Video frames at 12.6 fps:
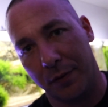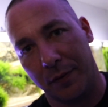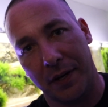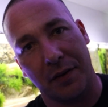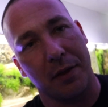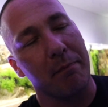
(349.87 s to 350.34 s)

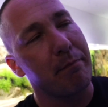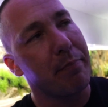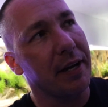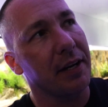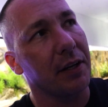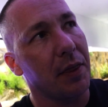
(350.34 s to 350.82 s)
career, the
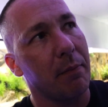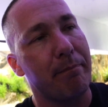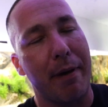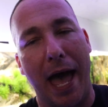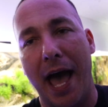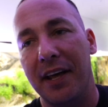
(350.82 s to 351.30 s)
bigger the
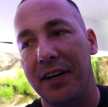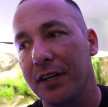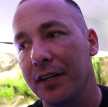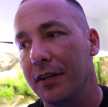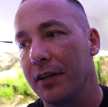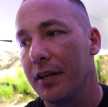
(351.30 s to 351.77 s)

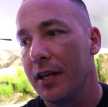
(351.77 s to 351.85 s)
badder,